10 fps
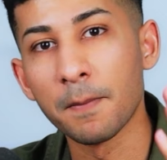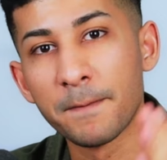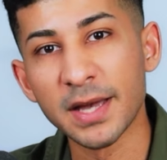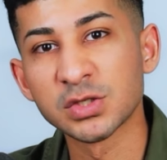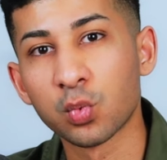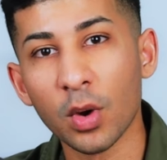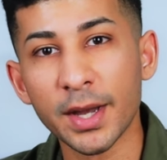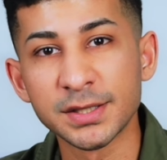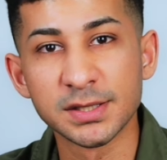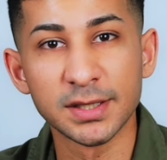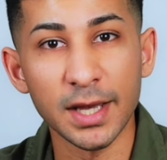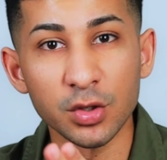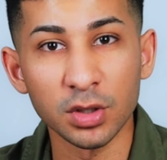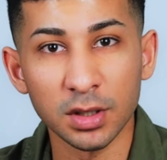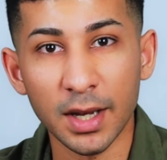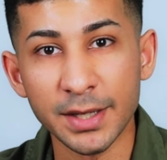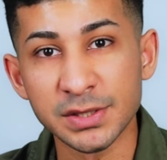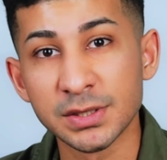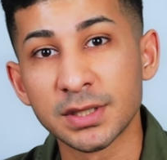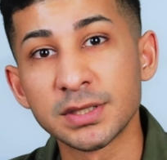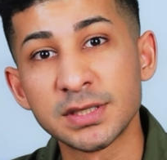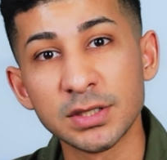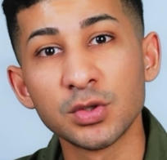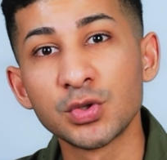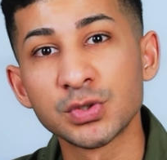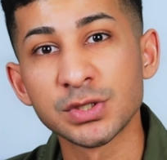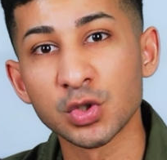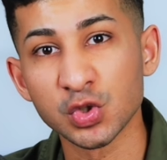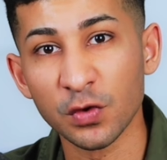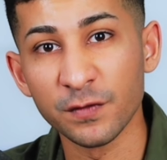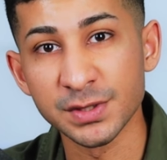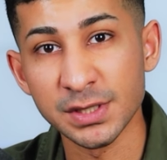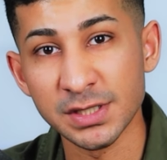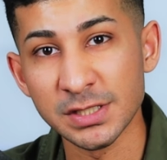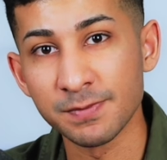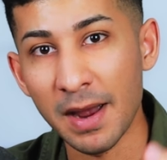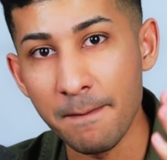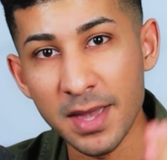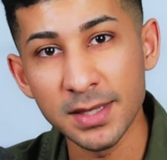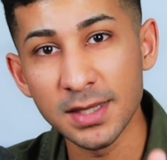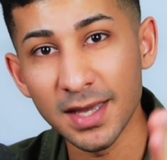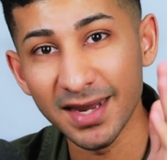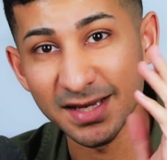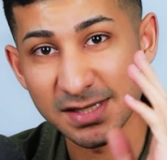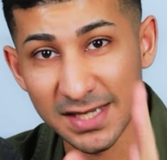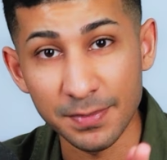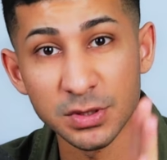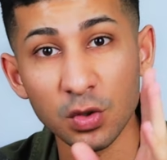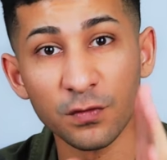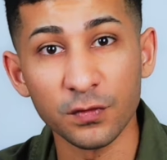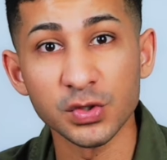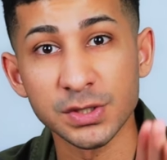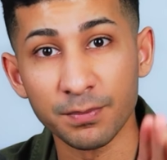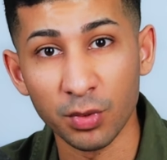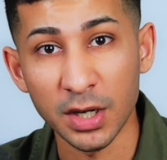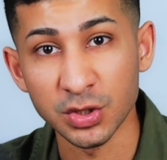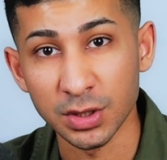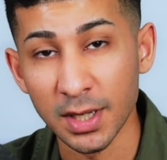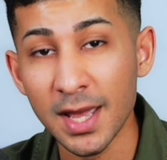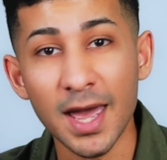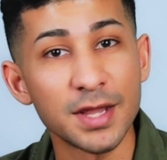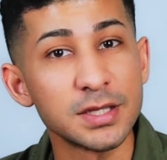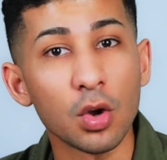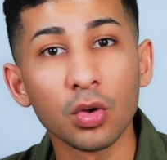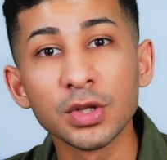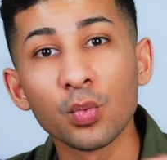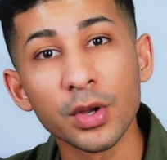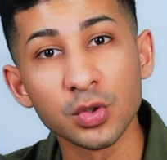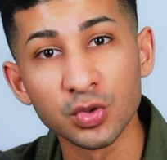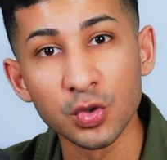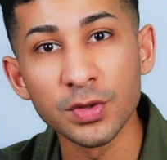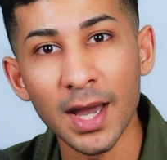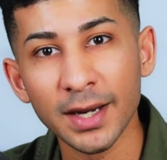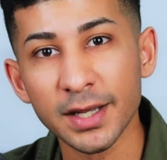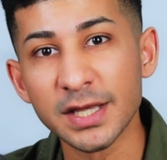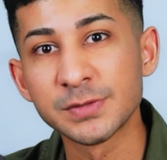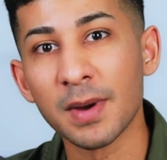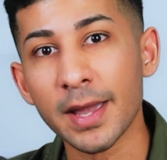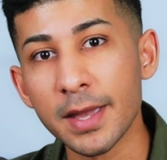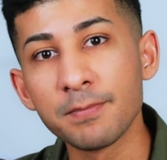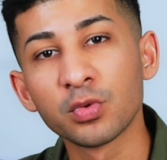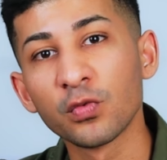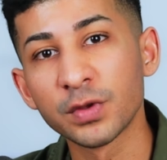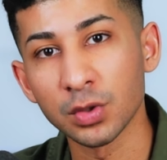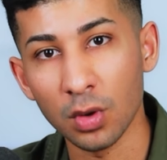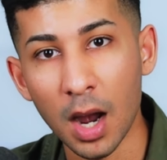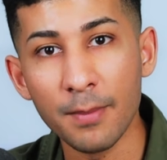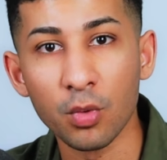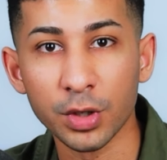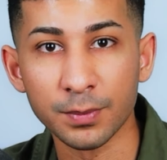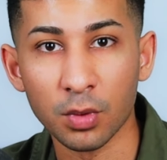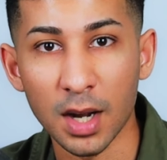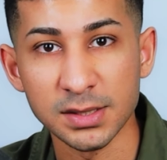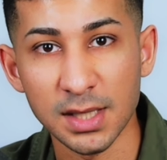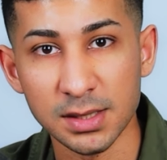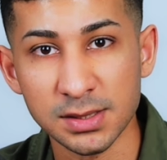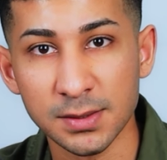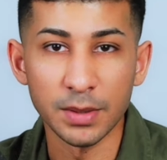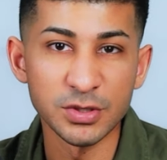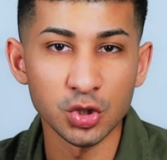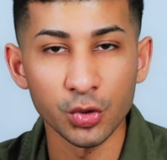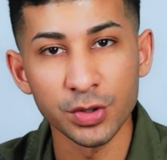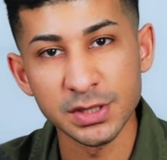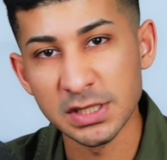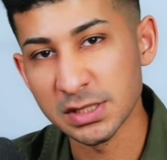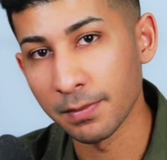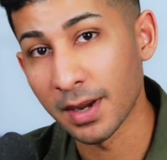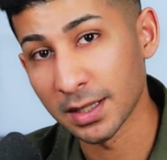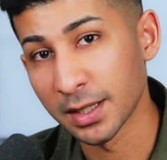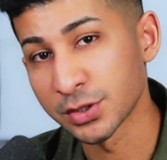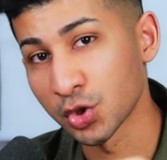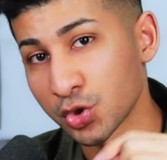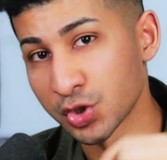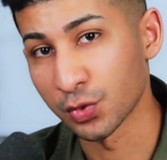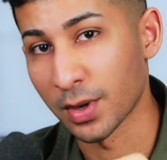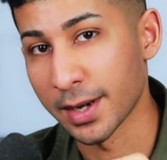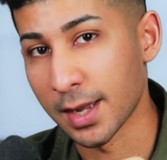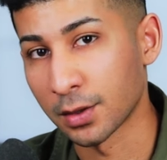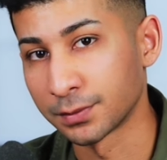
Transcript: best way to get your clients to continue using your services is by making an exceptional first impression. And the only way you do that is by improving your onboarding process. Let me show you the system my clients are using right now.